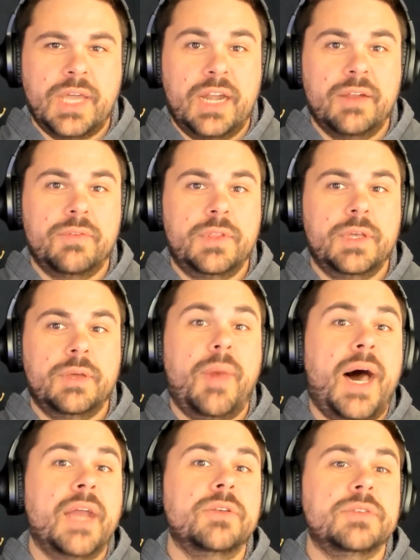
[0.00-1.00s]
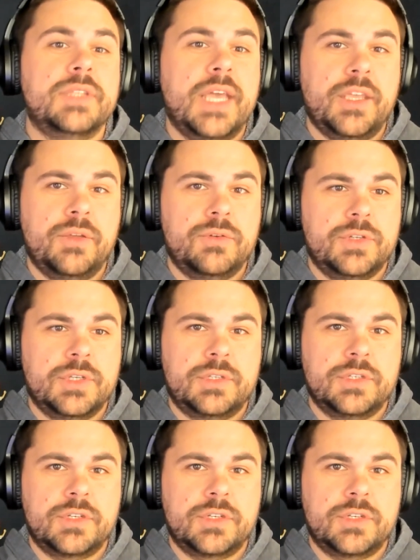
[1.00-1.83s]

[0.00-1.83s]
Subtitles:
kind of the models that you just